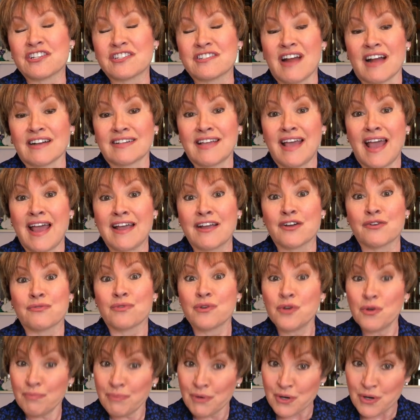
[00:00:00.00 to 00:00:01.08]
just not
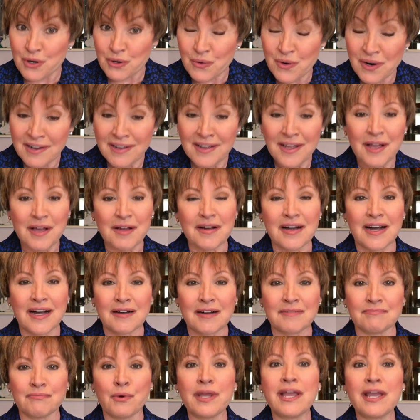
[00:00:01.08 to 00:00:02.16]
kangaroo poo. Uh,
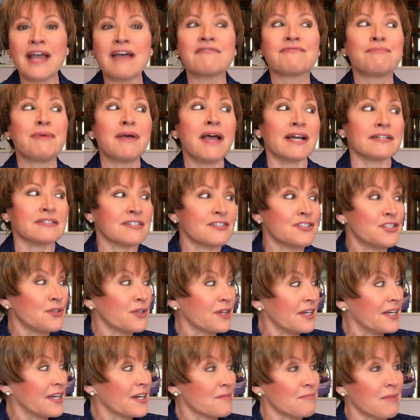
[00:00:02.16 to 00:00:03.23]
we have pets, as you
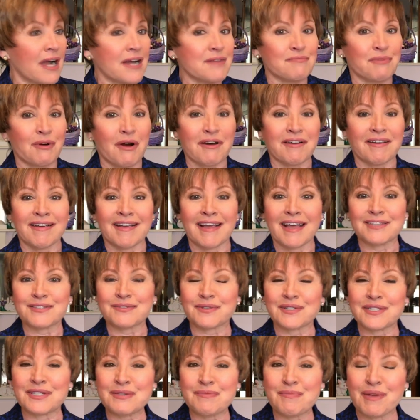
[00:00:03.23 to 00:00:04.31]
can hear mine barking as
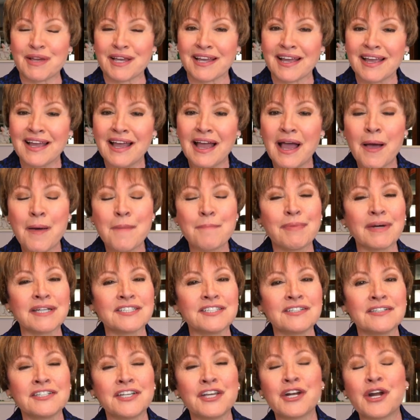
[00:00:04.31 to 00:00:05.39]
we speak. But
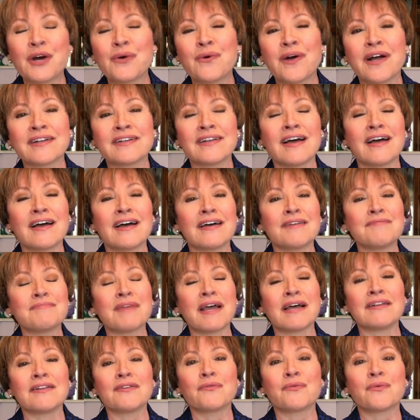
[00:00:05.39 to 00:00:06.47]
you know what, uh,
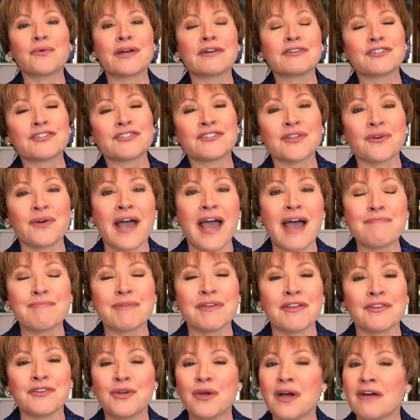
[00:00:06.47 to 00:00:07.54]
Mel, we're just so happy
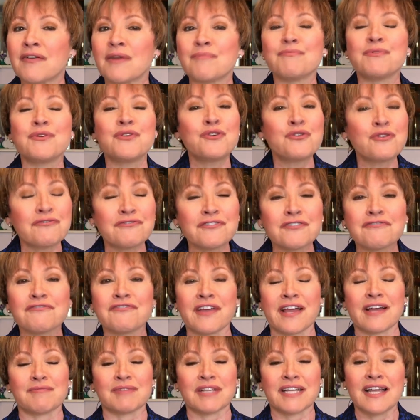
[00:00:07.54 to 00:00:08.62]
that you have a beautiful
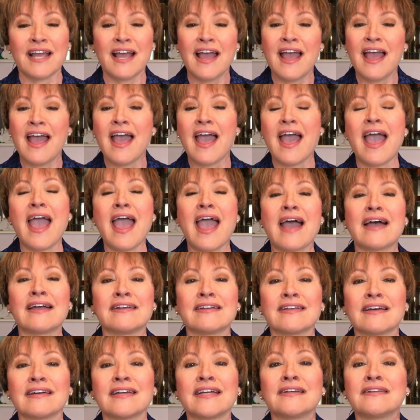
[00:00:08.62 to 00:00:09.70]
family and
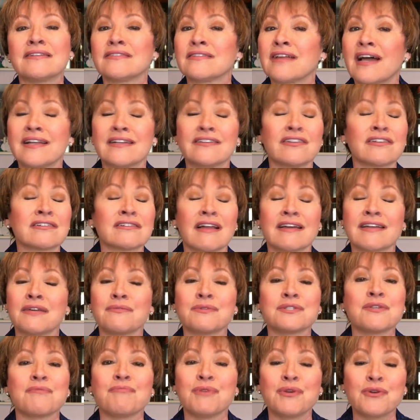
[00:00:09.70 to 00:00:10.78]
uh, it, it looked like it
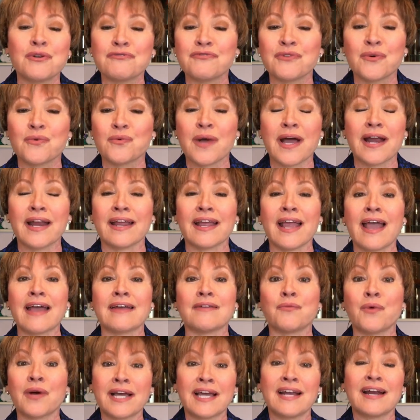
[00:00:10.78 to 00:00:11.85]
was a beautiful wedding. And
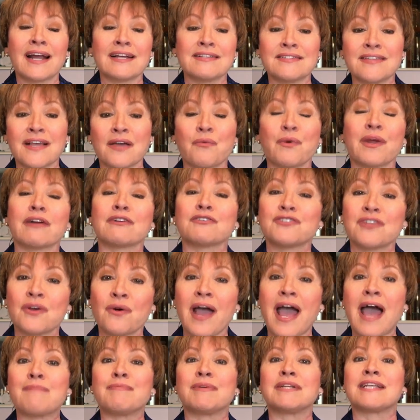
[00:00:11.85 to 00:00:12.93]
what can I say? We are so
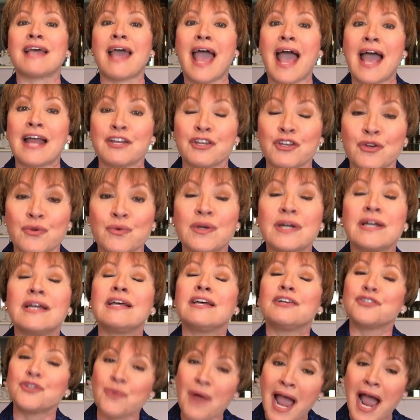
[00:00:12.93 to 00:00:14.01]
happy to add you
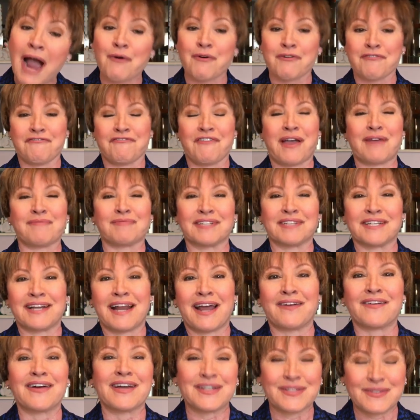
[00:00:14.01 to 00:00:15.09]
to our family
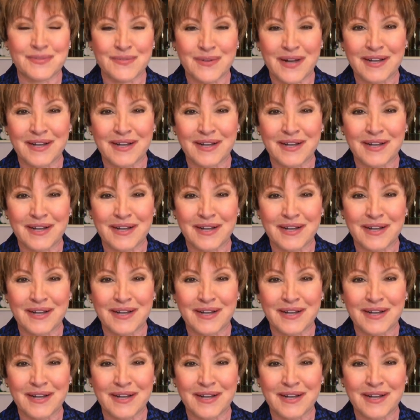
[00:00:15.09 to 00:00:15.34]
now as